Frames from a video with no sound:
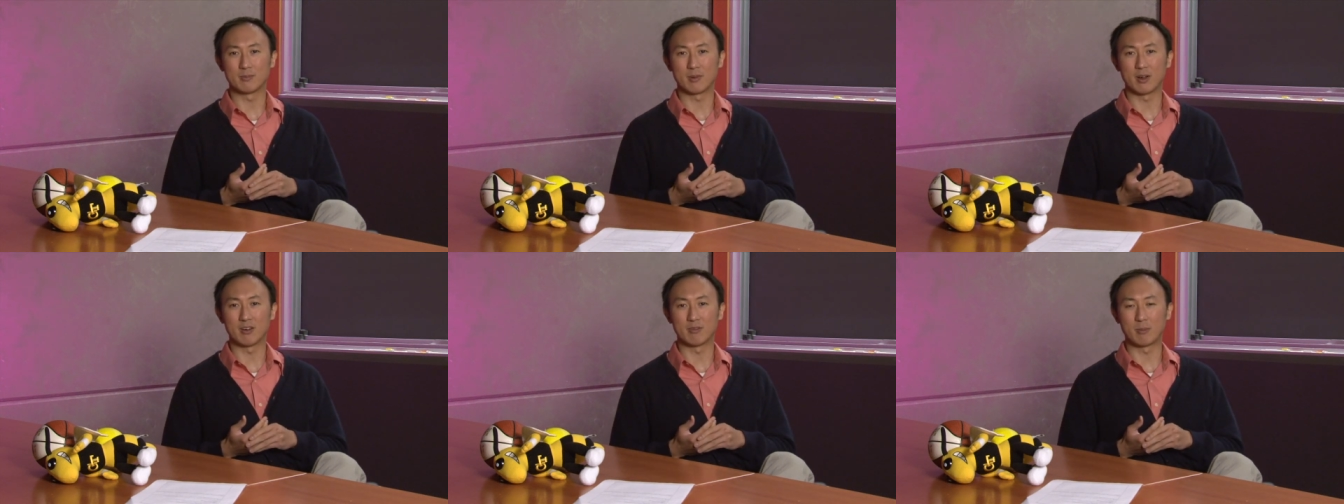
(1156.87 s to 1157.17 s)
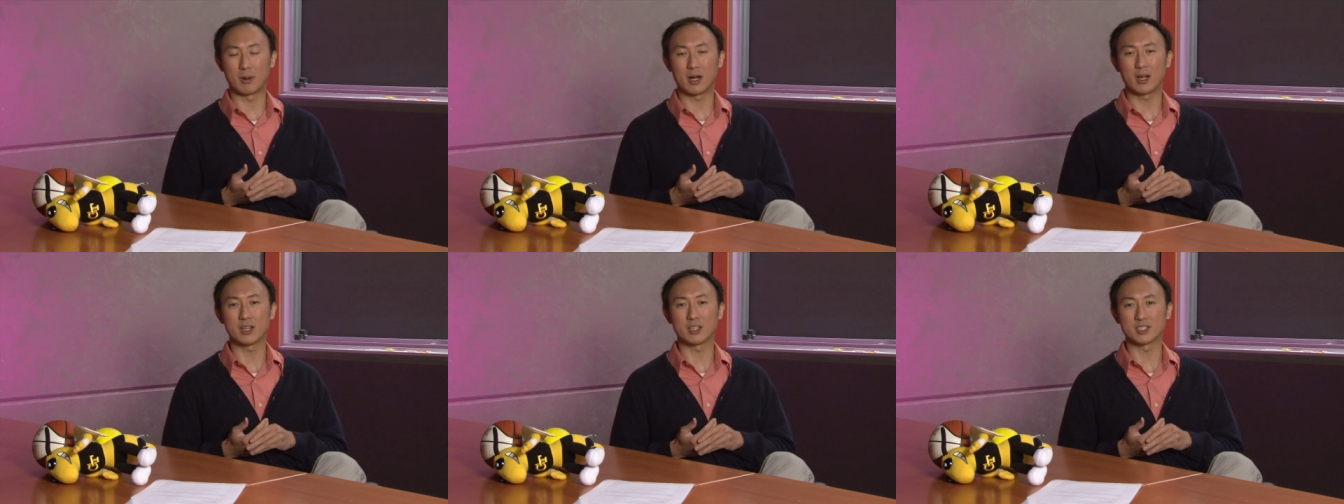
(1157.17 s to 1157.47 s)
of
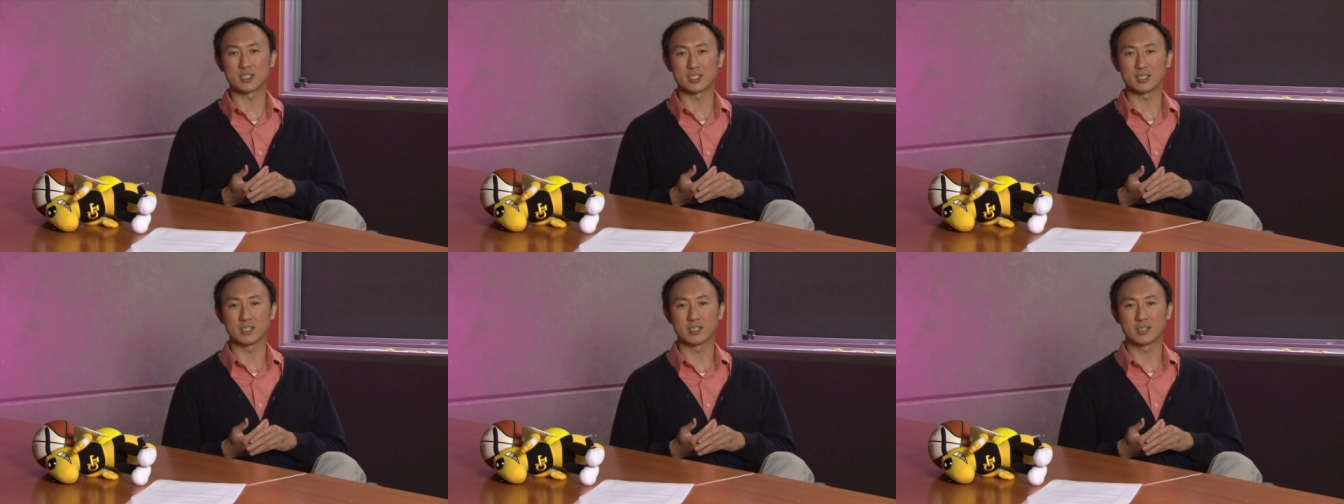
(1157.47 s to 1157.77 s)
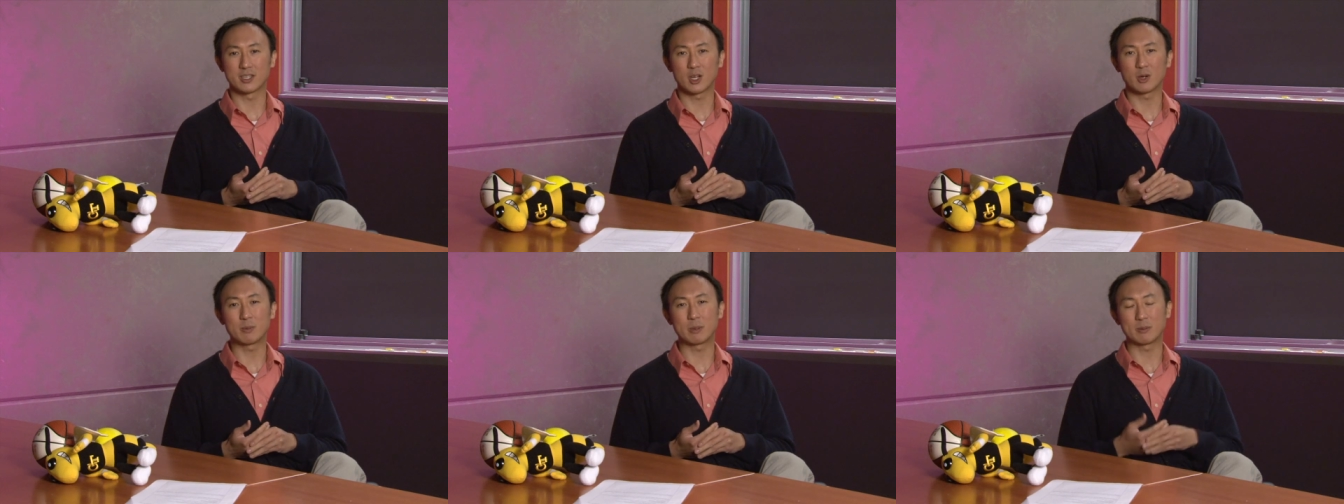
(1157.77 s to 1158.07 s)
biology,
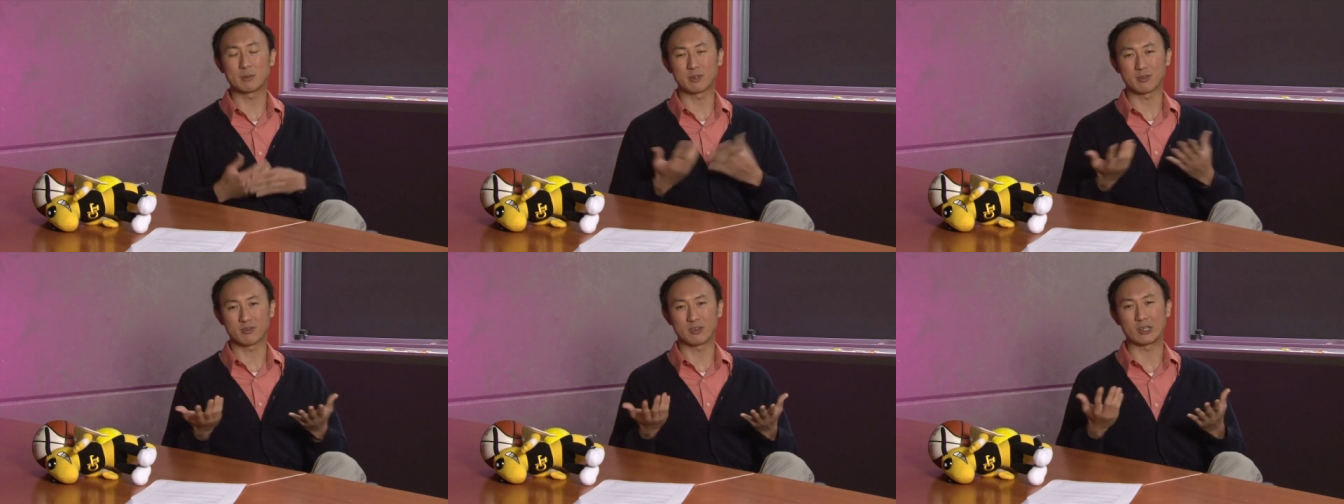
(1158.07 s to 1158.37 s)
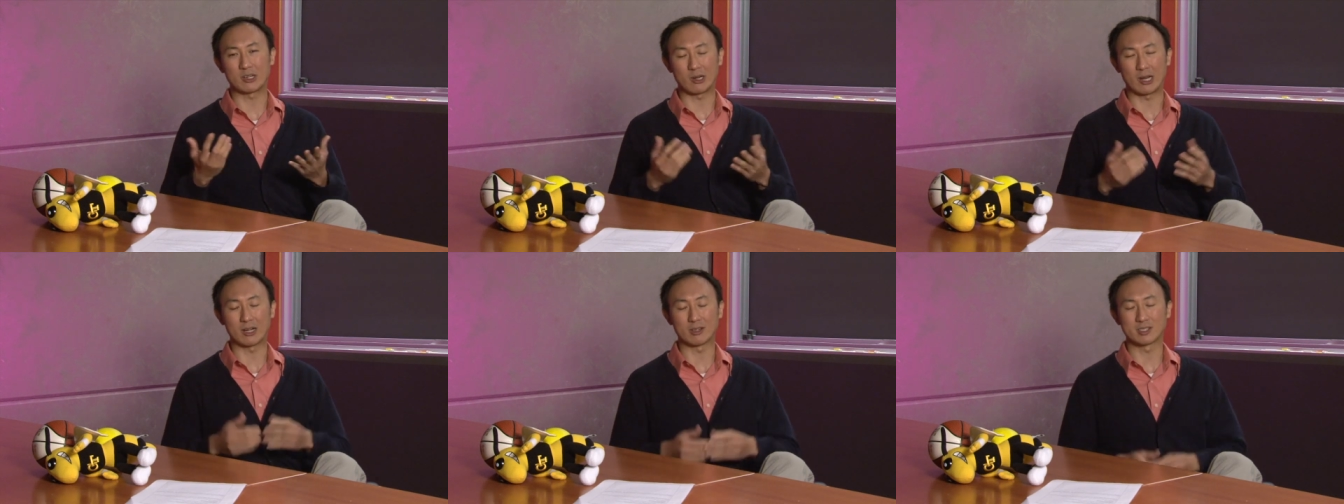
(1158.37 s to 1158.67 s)
they'll be able to
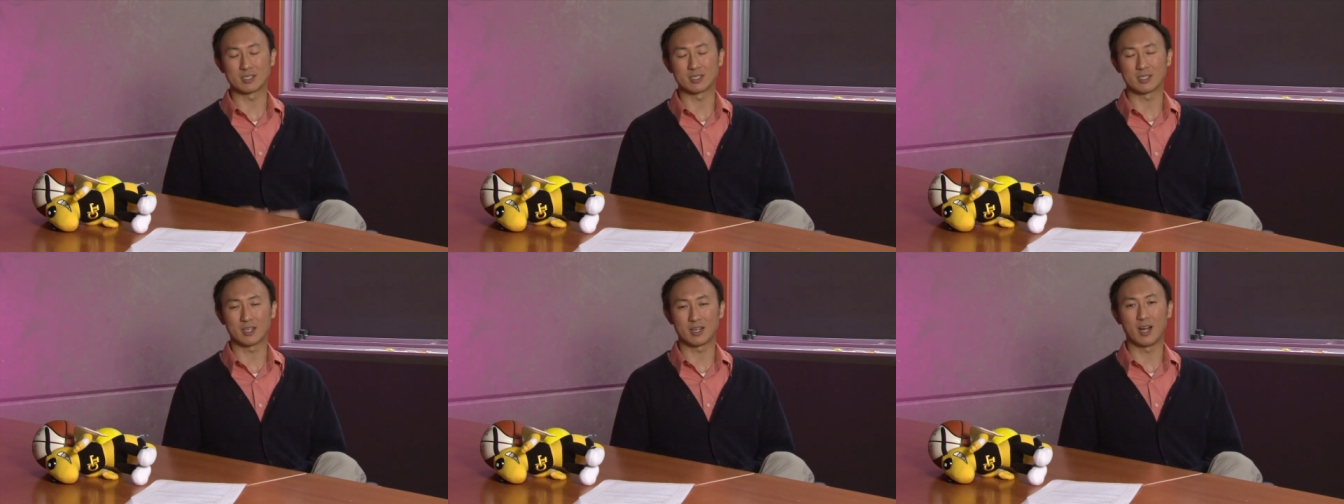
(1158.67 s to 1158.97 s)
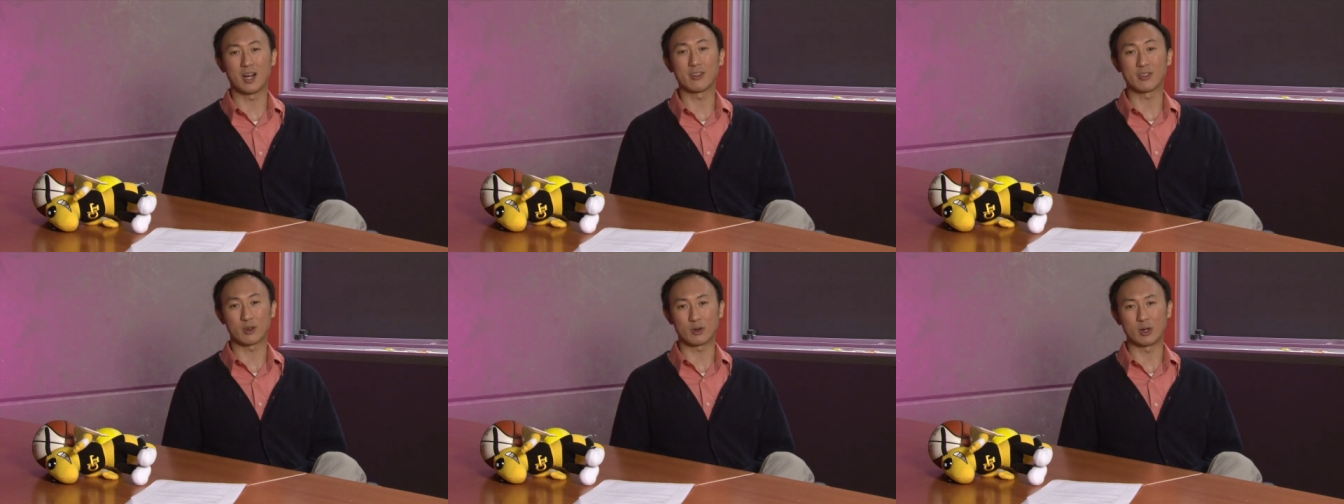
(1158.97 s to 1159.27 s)
figure out
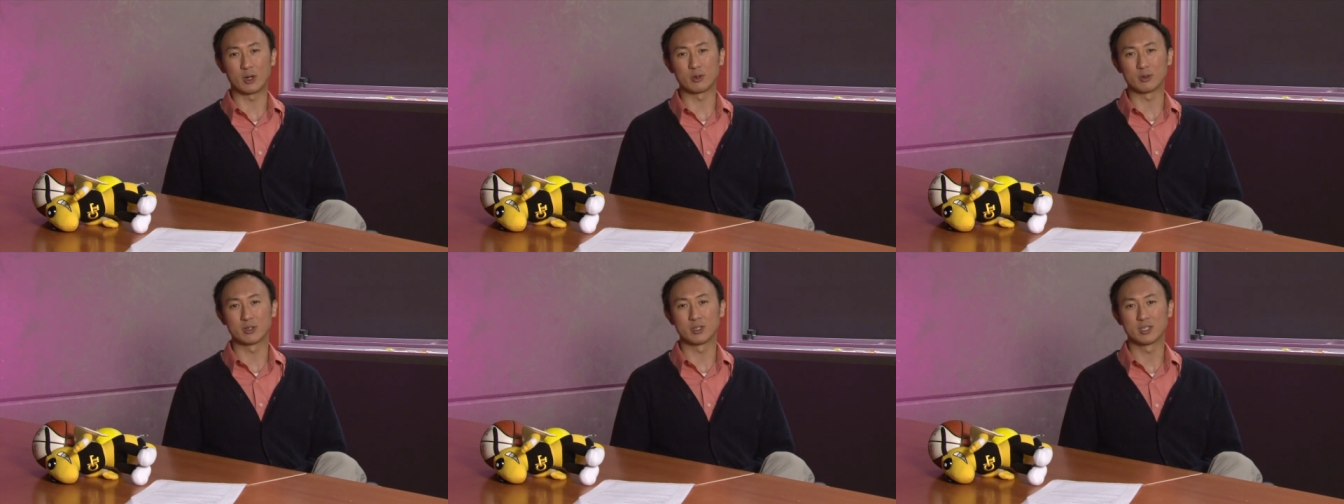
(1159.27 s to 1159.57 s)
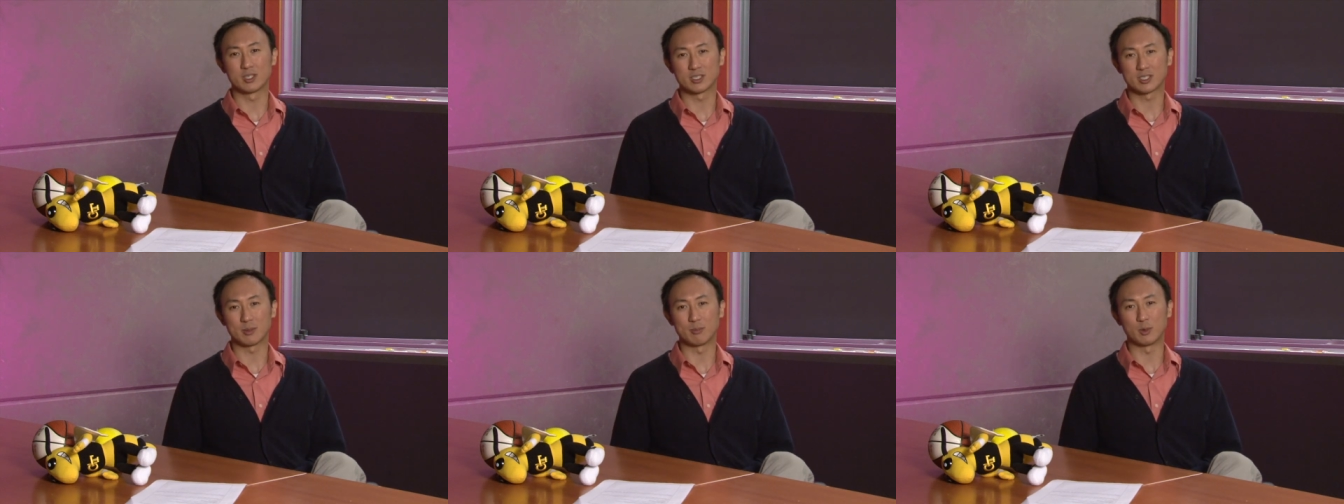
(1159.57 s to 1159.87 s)
on their own
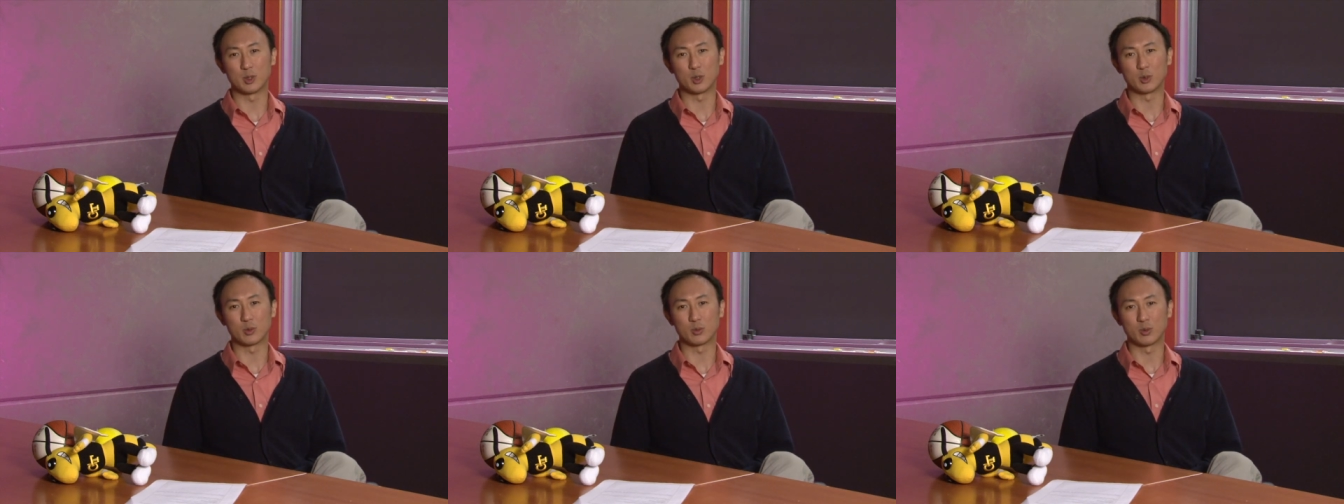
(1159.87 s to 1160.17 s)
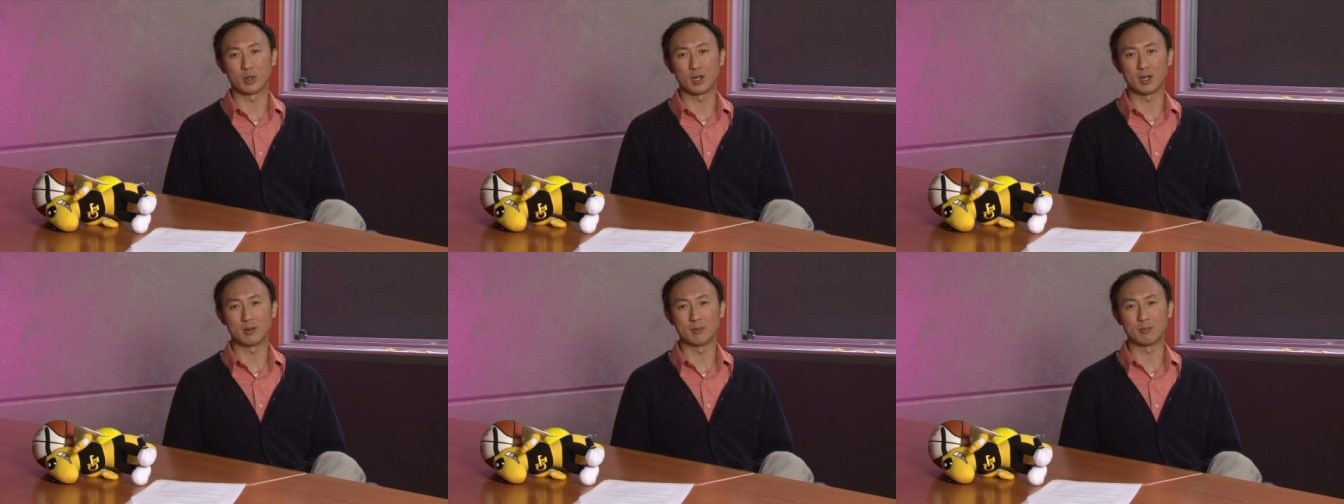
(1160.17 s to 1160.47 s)
some new
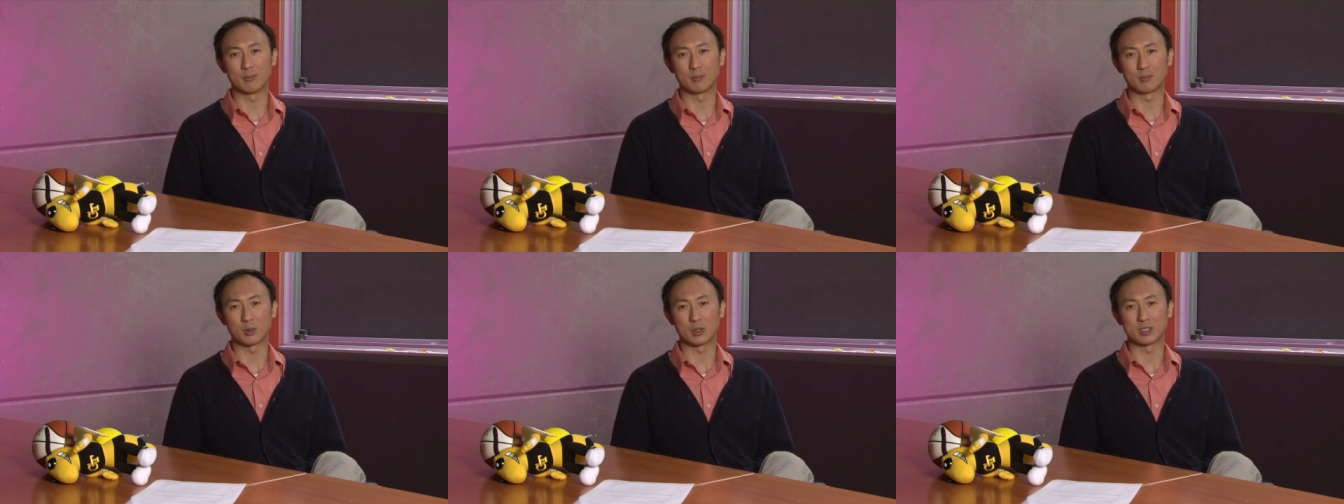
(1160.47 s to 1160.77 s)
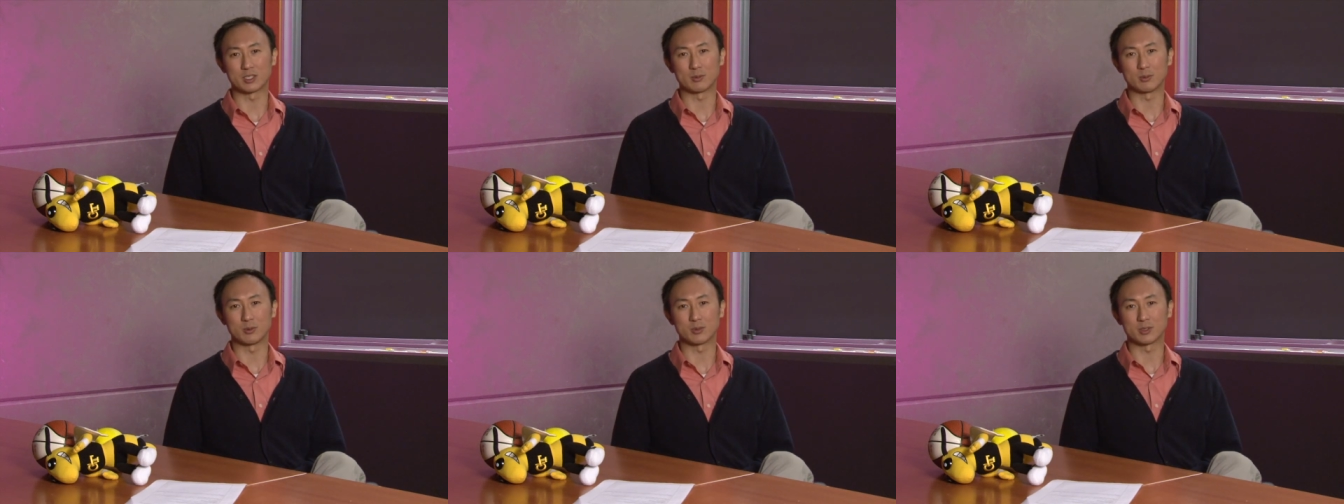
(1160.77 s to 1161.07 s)
um,
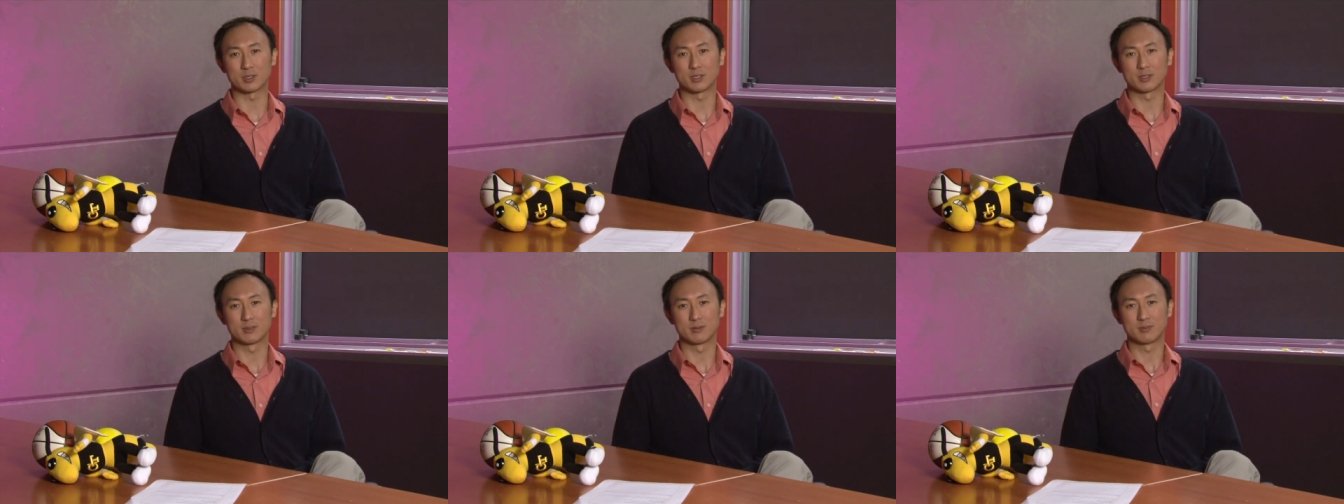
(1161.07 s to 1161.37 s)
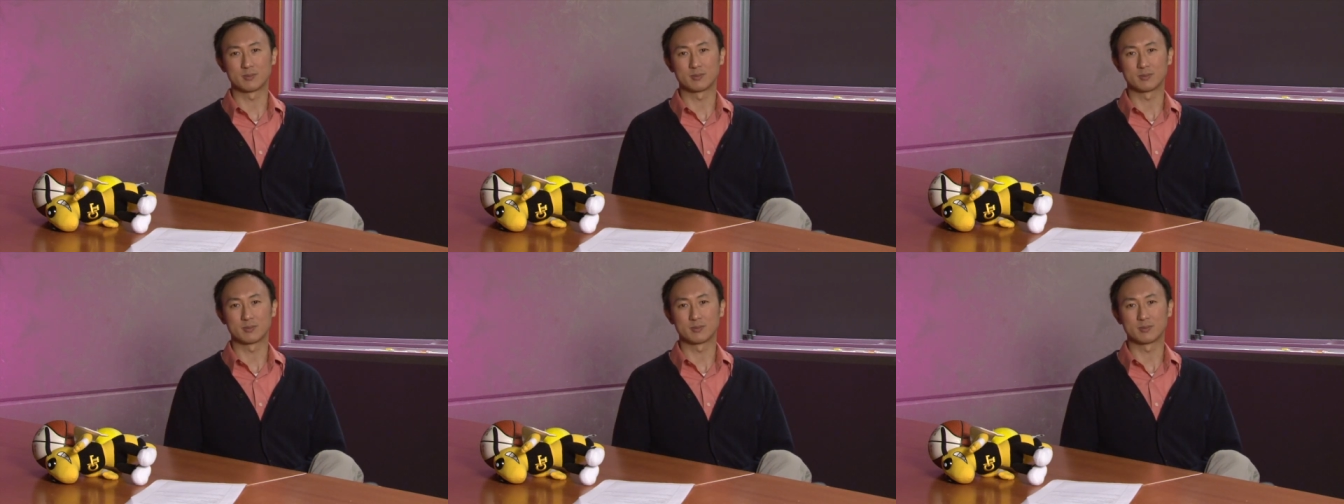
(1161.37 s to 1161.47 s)
principles.